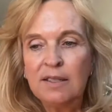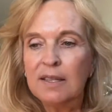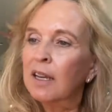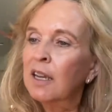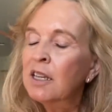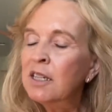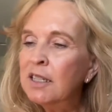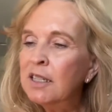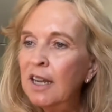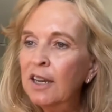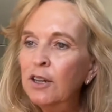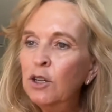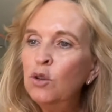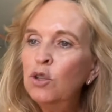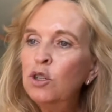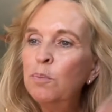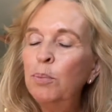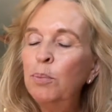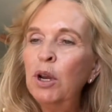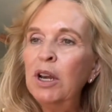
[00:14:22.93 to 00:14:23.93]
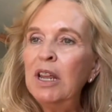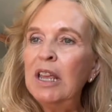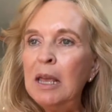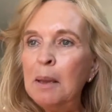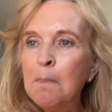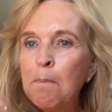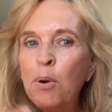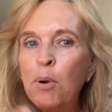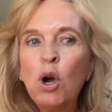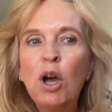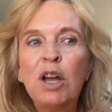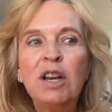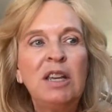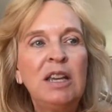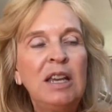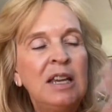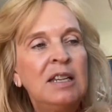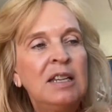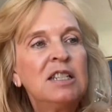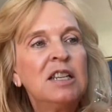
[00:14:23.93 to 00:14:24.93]
it continued to put input
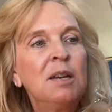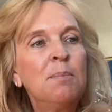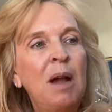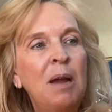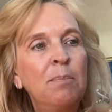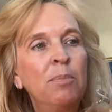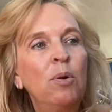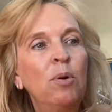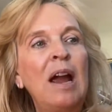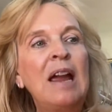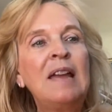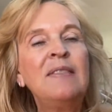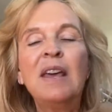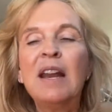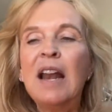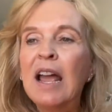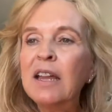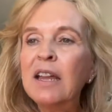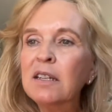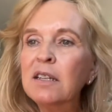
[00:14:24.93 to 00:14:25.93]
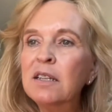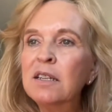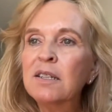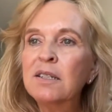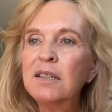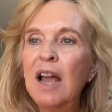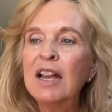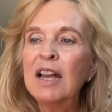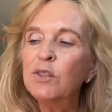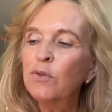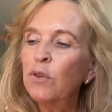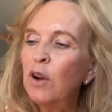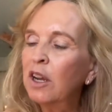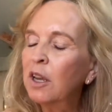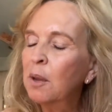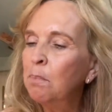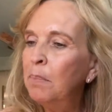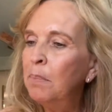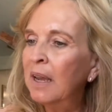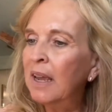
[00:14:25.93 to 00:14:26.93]
into my brain that I could decipher. I
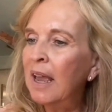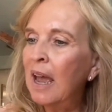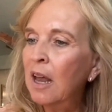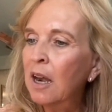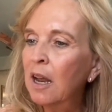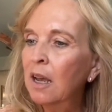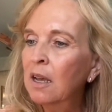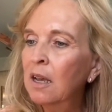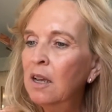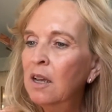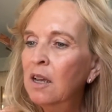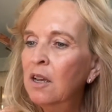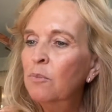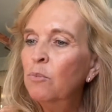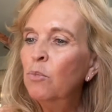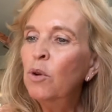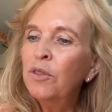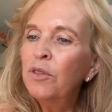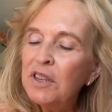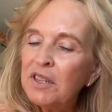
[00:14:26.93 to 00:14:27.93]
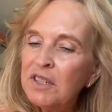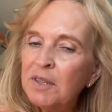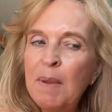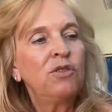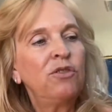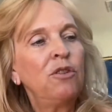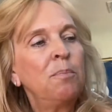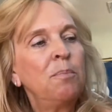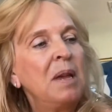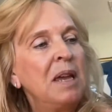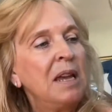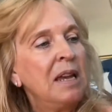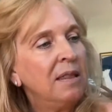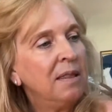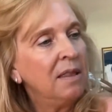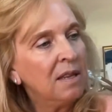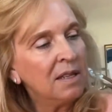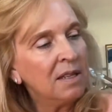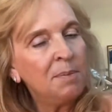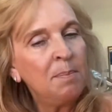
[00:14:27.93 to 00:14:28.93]
could pick out well, this makes for me,
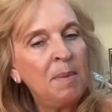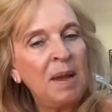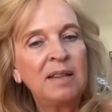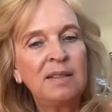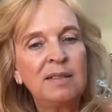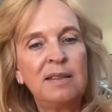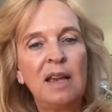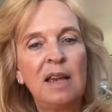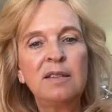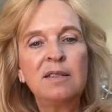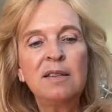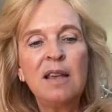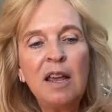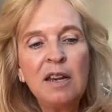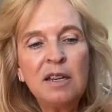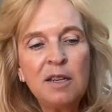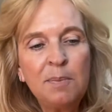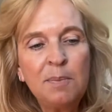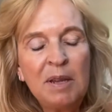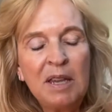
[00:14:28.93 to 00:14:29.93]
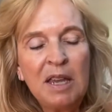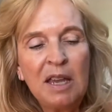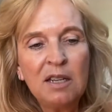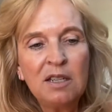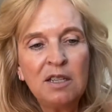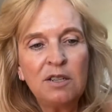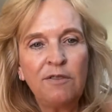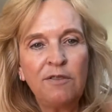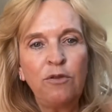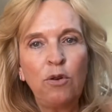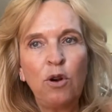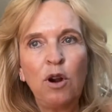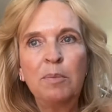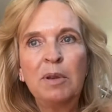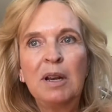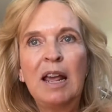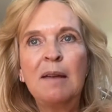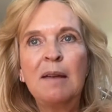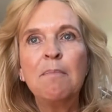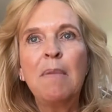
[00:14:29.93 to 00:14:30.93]
this makes sense, and to begin to
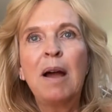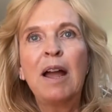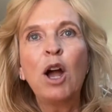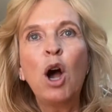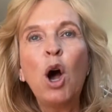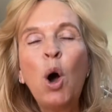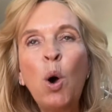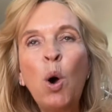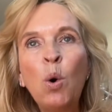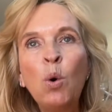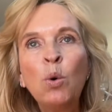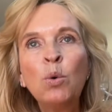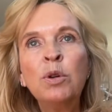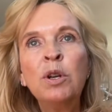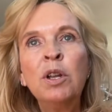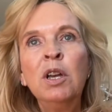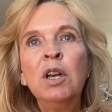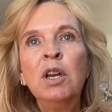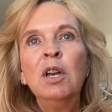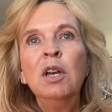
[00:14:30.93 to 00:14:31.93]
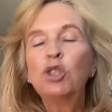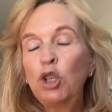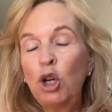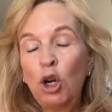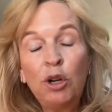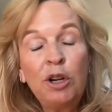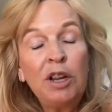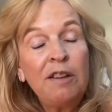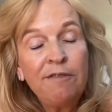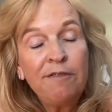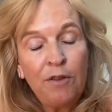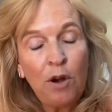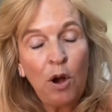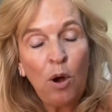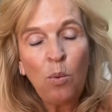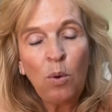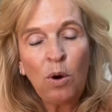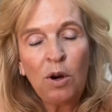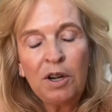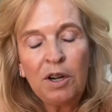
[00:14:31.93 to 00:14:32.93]
formulate my own journey
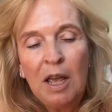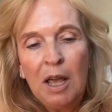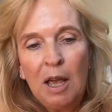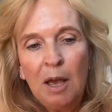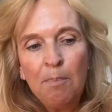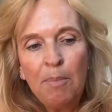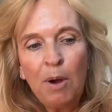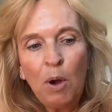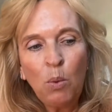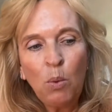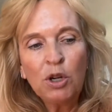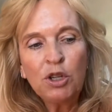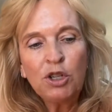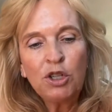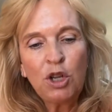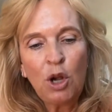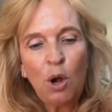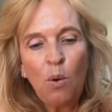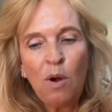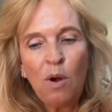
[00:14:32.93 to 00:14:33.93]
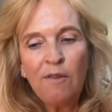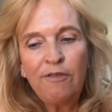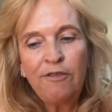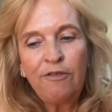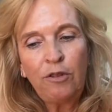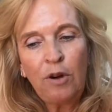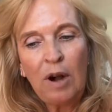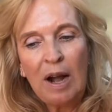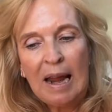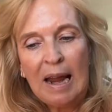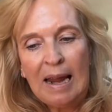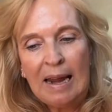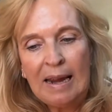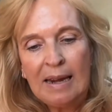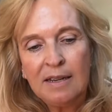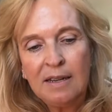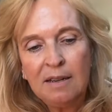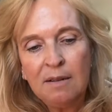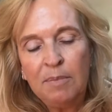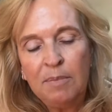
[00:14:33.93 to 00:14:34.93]
forward. But we're so
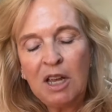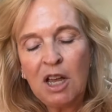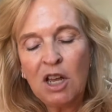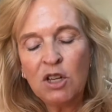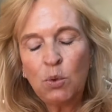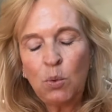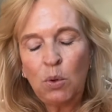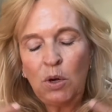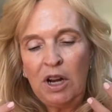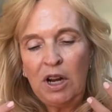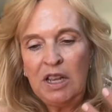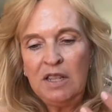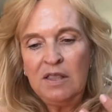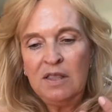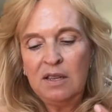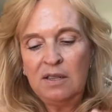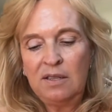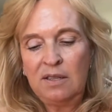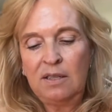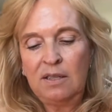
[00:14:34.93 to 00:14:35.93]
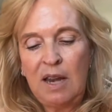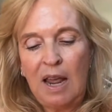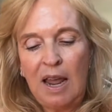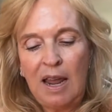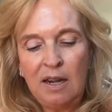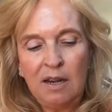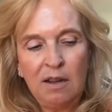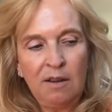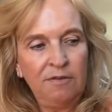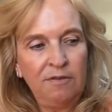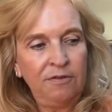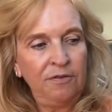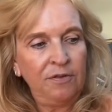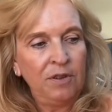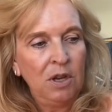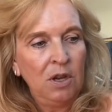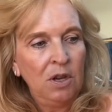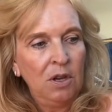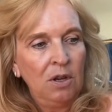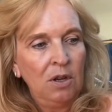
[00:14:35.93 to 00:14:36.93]
afraid, because we're in this state of
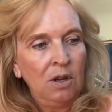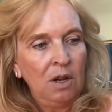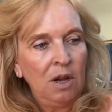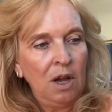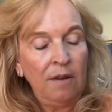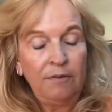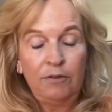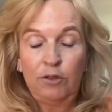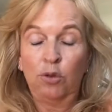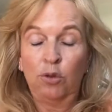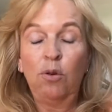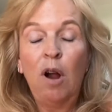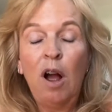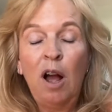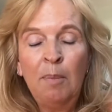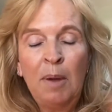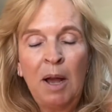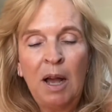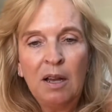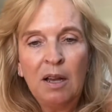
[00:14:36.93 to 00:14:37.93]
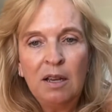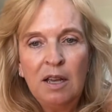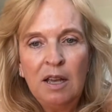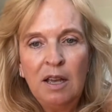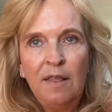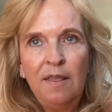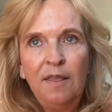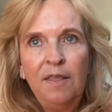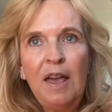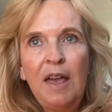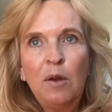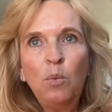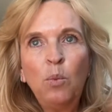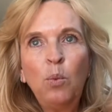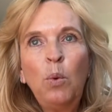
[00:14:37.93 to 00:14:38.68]
trauma, that